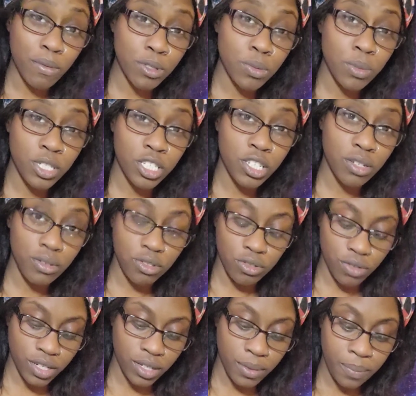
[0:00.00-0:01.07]
So I was with
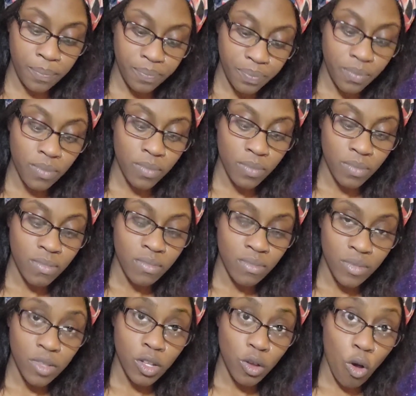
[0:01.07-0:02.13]

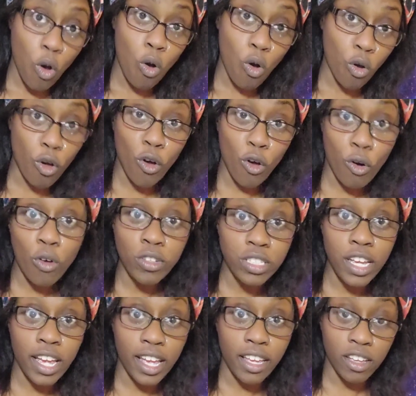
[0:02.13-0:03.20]
children
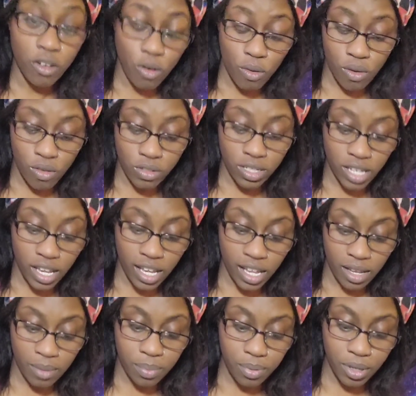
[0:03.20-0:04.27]
all day, all
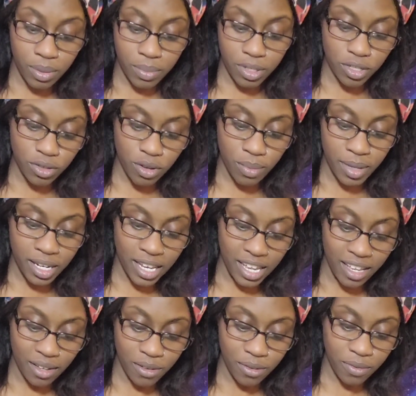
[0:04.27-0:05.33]
day, pretty much all
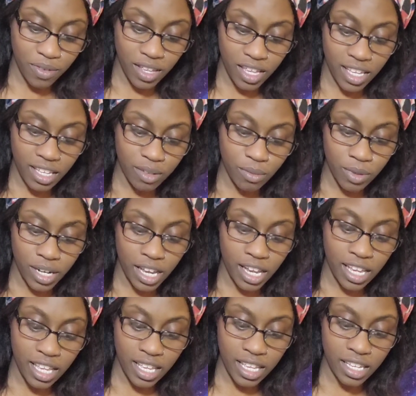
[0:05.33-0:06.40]
my life. And
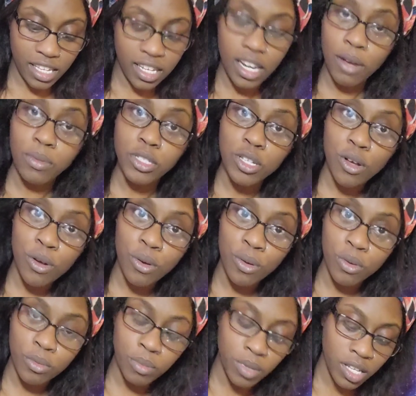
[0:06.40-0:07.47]
when I hit and I was
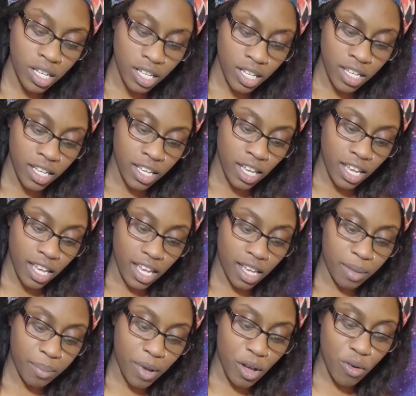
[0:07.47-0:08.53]
home,
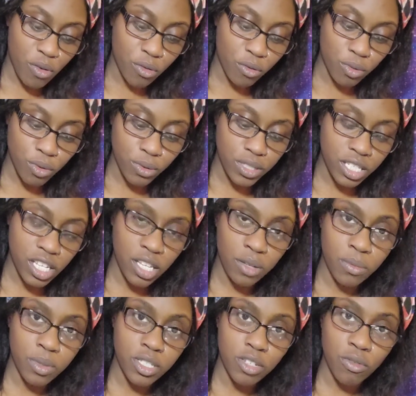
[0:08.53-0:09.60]
and my whole
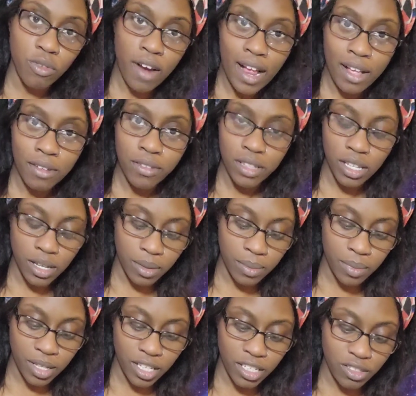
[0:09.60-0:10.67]
routine was around
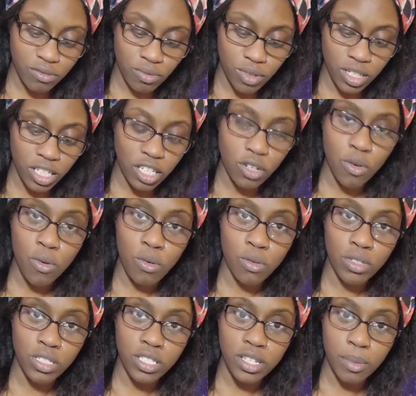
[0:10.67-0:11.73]
them, it really
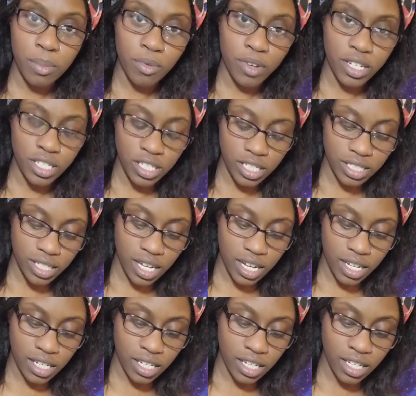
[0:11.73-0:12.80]
caused separation
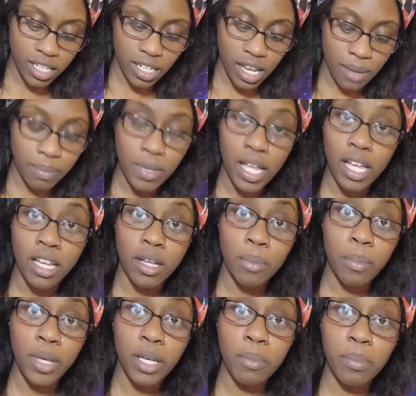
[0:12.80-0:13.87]
anxiety. And I'm
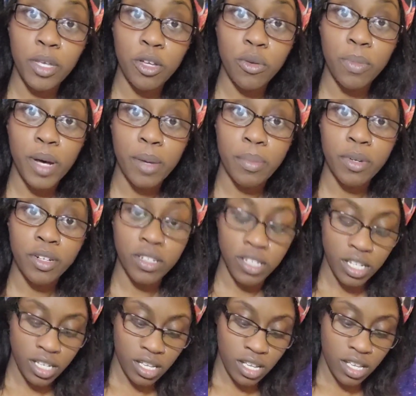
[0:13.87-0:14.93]
not a big pill
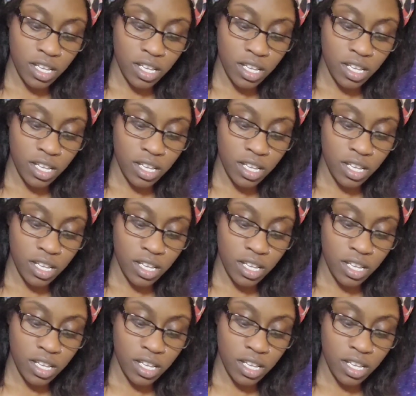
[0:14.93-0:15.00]
popper.